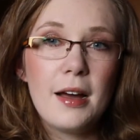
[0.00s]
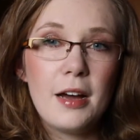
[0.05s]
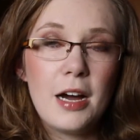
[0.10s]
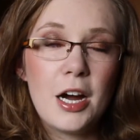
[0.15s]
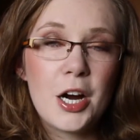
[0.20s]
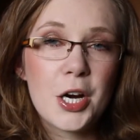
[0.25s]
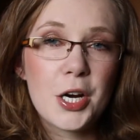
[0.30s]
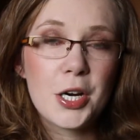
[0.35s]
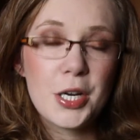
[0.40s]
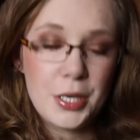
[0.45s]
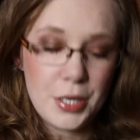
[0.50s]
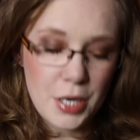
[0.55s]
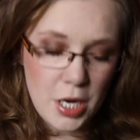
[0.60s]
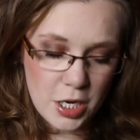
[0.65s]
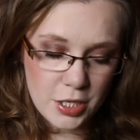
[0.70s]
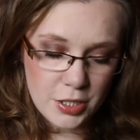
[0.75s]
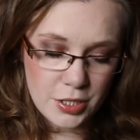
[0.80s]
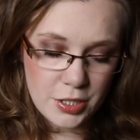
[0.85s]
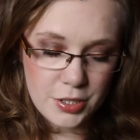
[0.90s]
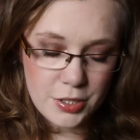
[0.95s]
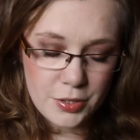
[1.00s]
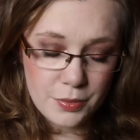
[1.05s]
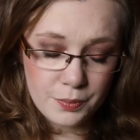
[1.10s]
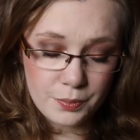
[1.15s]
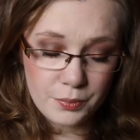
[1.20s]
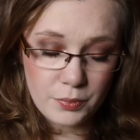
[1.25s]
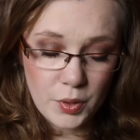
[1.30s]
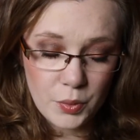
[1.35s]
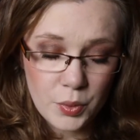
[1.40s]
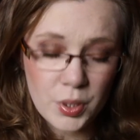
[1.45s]
are not,
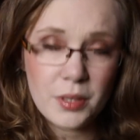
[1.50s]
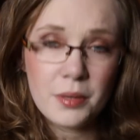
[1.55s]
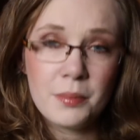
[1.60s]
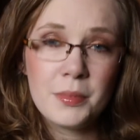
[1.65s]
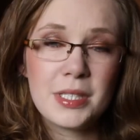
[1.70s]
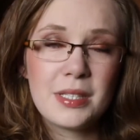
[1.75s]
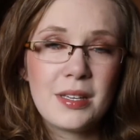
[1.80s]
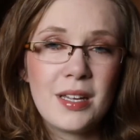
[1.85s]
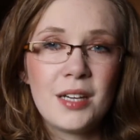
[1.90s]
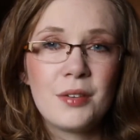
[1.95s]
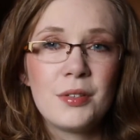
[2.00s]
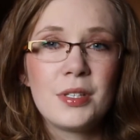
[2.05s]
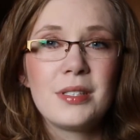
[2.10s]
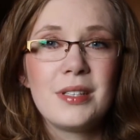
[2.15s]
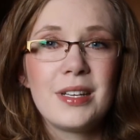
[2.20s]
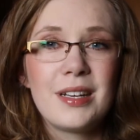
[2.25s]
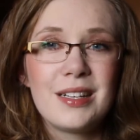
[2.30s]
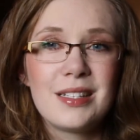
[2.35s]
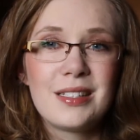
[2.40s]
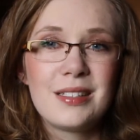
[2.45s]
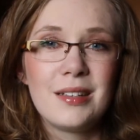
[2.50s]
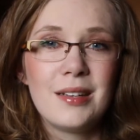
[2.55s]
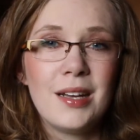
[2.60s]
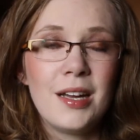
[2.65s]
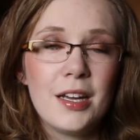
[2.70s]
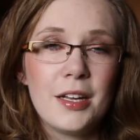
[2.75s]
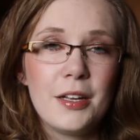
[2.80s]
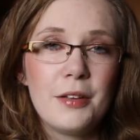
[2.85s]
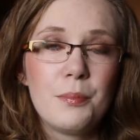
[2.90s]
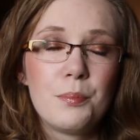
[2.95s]
well, the mascaras, like I said,
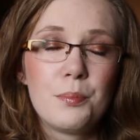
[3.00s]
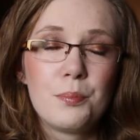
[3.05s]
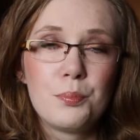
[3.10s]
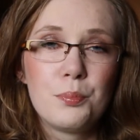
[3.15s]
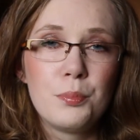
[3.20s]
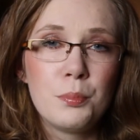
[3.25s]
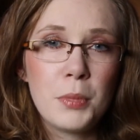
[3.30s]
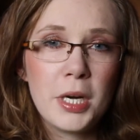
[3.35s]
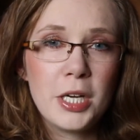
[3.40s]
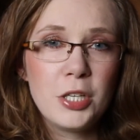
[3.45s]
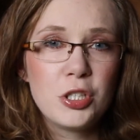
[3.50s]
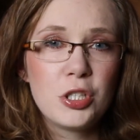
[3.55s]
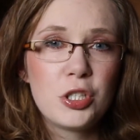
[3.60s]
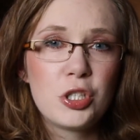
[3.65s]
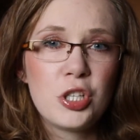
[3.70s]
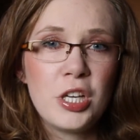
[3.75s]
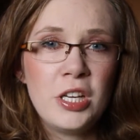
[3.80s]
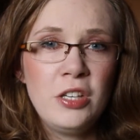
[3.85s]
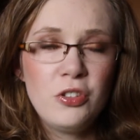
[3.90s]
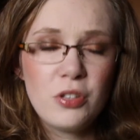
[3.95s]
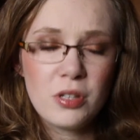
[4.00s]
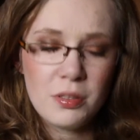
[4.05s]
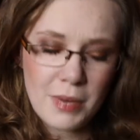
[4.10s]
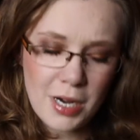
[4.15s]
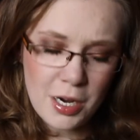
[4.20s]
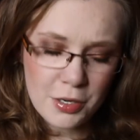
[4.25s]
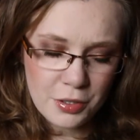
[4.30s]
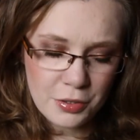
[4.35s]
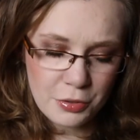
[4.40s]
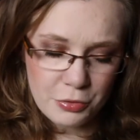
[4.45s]
I just change them
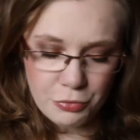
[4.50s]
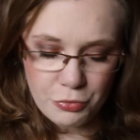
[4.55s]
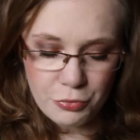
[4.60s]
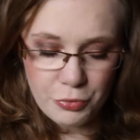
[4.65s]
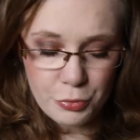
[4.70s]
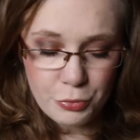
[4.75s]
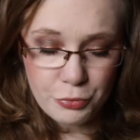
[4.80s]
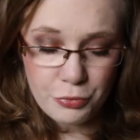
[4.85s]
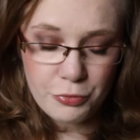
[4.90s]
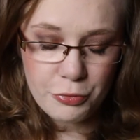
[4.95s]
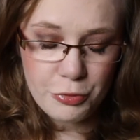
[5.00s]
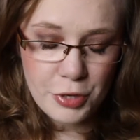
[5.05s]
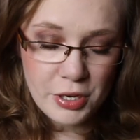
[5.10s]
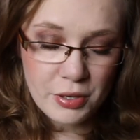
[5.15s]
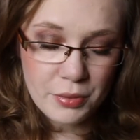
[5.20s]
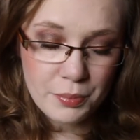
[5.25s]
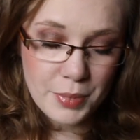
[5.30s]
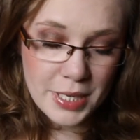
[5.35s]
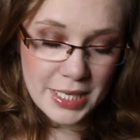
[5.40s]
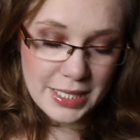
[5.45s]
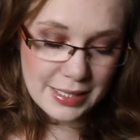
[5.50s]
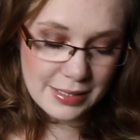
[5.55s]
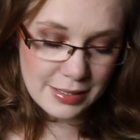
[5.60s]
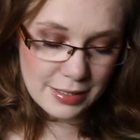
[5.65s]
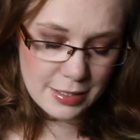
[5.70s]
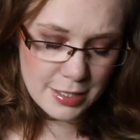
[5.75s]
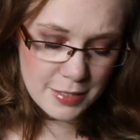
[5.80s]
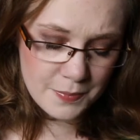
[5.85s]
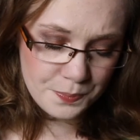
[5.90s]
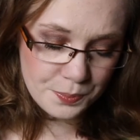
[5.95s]
out on a frequent
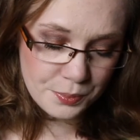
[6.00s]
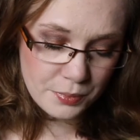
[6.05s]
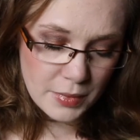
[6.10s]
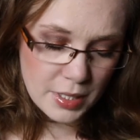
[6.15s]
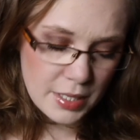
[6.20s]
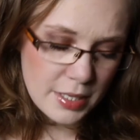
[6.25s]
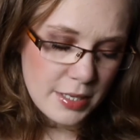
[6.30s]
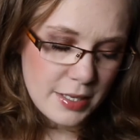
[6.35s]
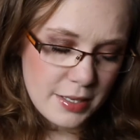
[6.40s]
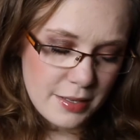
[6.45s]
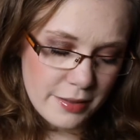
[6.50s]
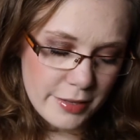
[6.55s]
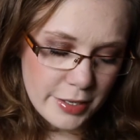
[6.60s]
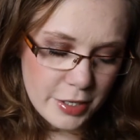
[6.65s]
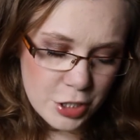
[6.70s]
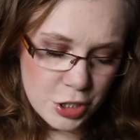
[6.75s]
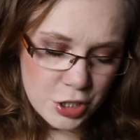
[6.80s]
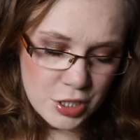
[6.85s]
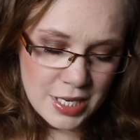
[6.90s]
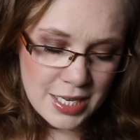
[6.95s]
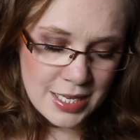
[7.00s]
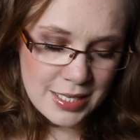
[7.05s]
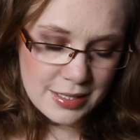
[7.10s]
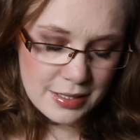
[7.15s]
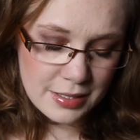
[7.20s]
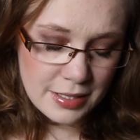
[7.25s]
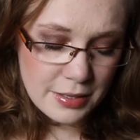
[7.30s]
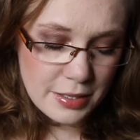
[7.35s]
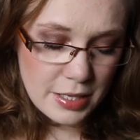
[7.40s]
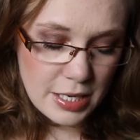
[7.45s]
basis. The kajals
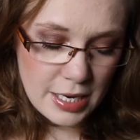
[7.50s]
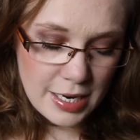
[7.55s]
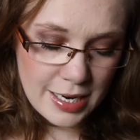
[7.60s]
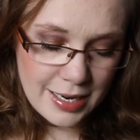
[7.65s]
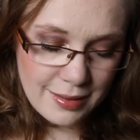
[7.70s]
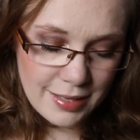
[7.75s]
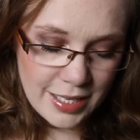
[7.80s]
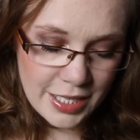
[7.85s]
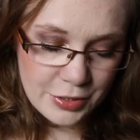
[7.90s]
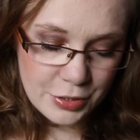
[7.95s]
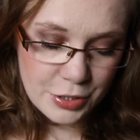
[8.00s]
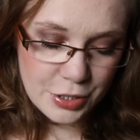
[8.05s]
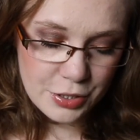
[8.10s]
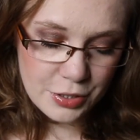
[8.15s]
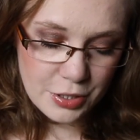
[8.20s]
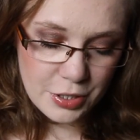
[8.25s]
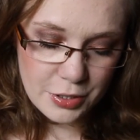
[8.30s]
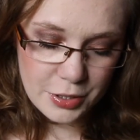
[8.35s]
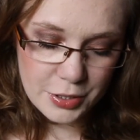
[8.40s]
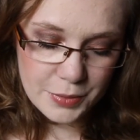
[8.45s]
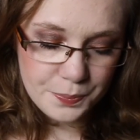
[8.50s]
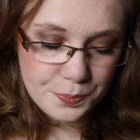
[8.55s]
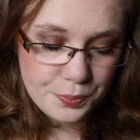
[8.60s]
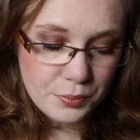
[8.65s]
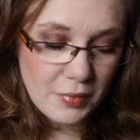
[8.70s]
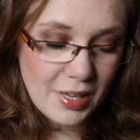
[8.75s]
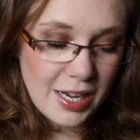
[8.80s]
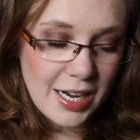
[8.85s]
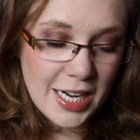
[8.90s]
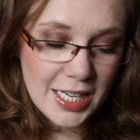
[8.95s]
and the eyeliners are
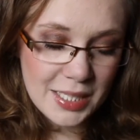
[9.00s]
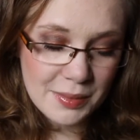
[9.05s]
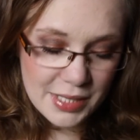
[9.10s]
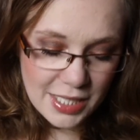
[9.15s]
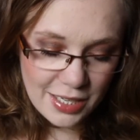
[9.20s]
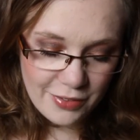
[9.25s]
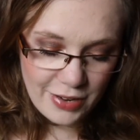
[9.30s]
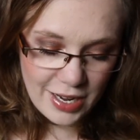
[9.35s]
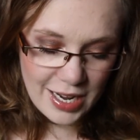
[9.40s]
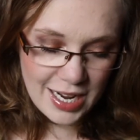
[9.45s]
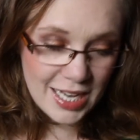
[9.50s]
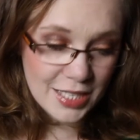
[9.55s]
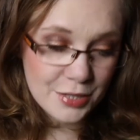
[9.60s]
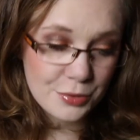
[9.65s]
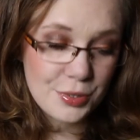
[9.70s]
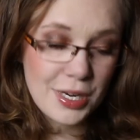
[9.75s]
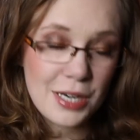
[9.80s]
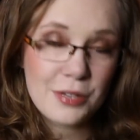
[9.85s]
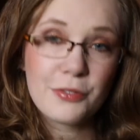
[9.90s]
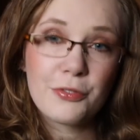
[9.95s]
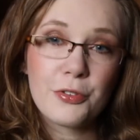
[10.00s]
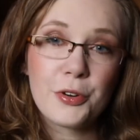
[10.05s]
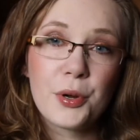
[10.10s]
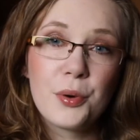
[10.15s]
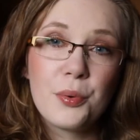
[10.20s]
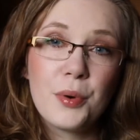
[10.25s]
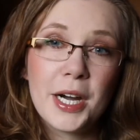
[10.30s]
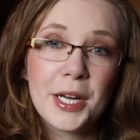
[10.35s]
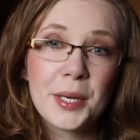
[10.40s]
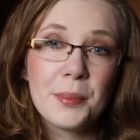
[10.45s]
items I've had around for
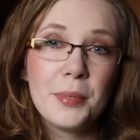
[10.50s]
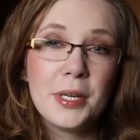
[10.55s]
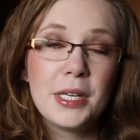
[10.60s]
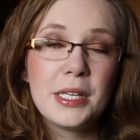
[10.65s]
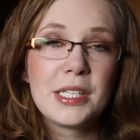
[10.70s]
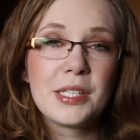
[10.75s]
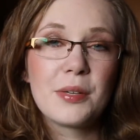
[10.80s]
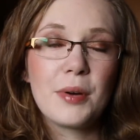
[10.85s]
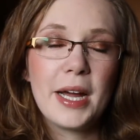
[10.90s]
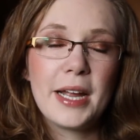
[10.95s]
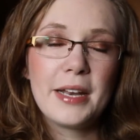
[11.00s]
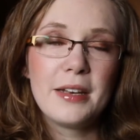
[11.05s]
quite a bit, so I